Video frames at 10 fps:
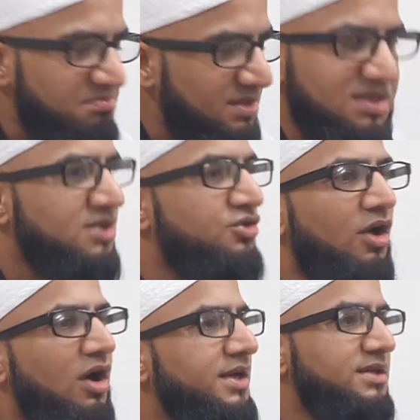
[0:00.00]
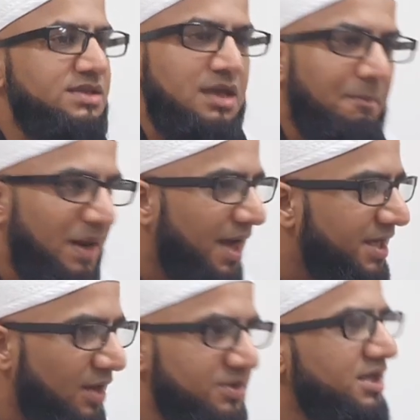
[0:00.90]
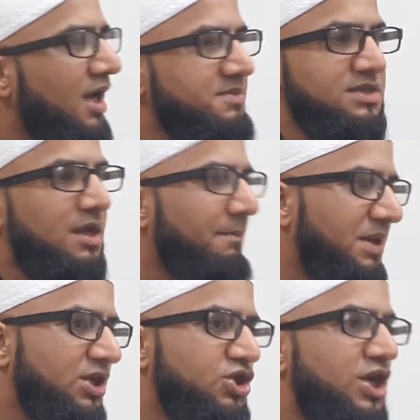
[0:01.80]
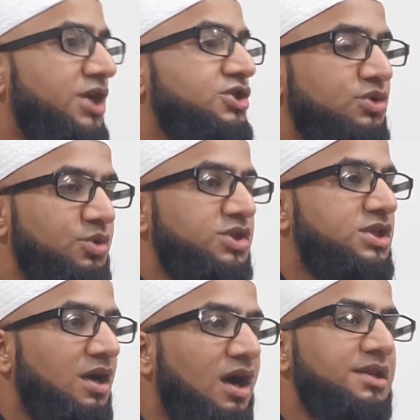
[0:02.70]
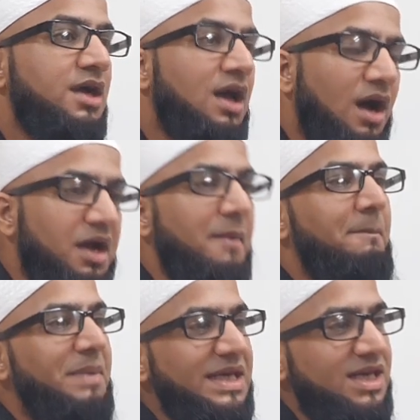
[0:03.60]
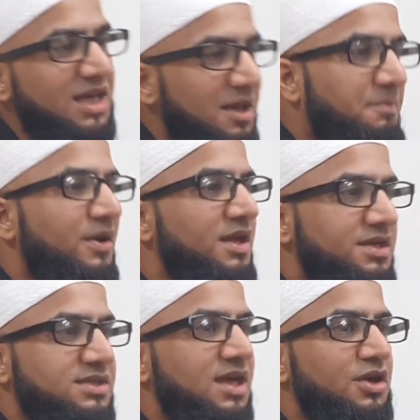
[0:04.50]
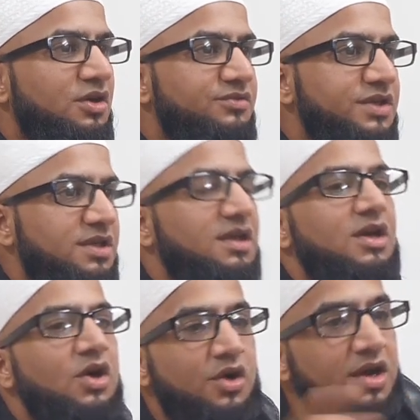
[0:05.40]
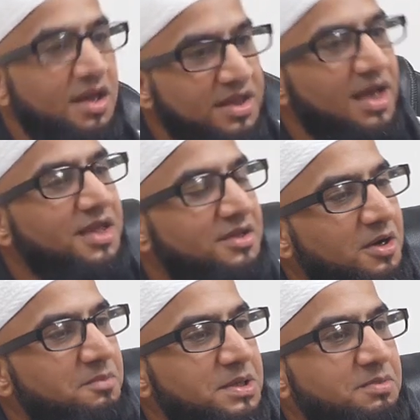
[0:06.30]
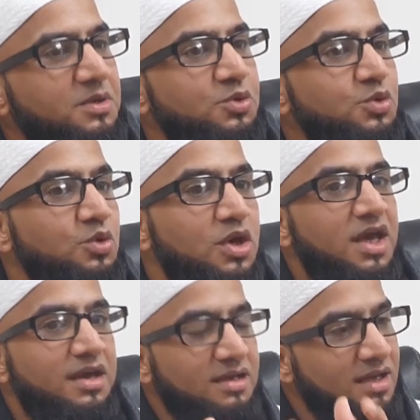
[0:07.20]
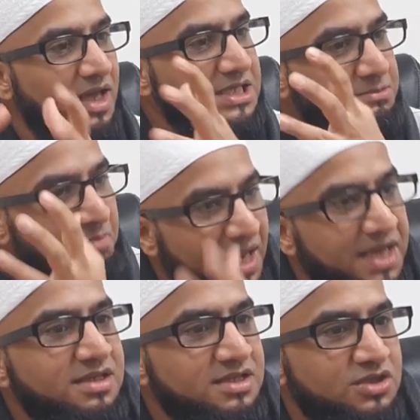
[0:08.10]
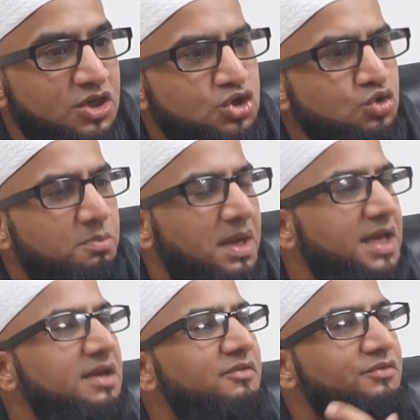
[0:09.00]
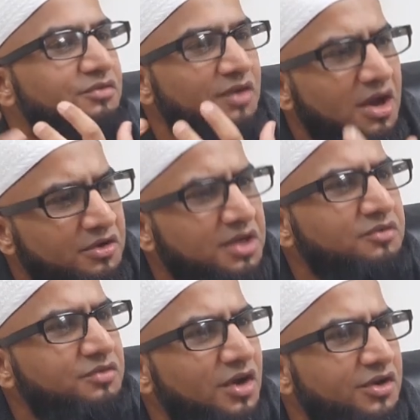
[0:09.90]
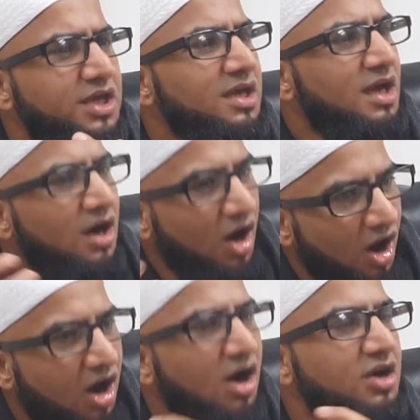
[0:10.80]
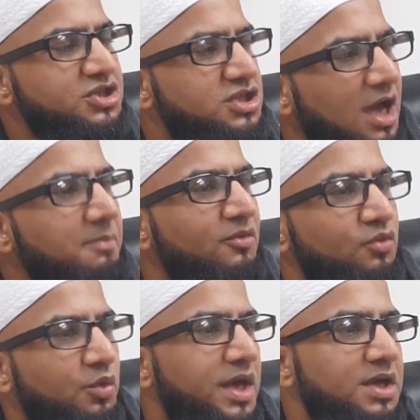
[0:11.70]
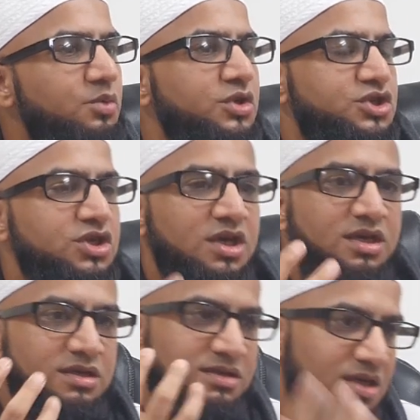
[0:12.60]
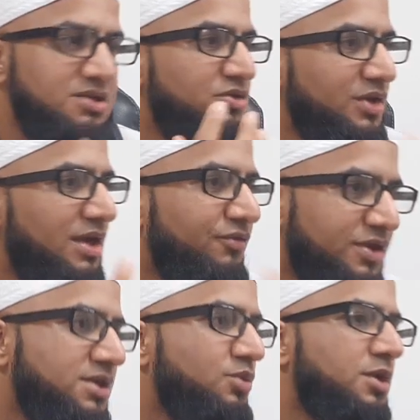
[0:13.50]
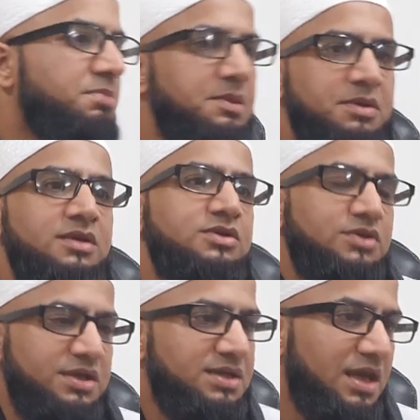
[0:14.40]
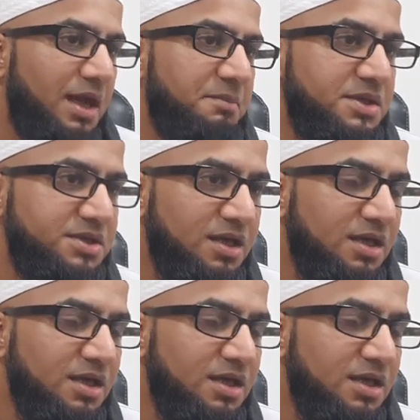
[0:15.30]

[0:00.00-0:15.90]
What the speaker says: This is wrong. It doesn't apply in our times. It's completely changed. New ijtihad. A complete liberal understanding of deen. On another hand, there are people who explain this issue, but in a very, very harsh type of way, which doesn't really fit in with people in today's climate.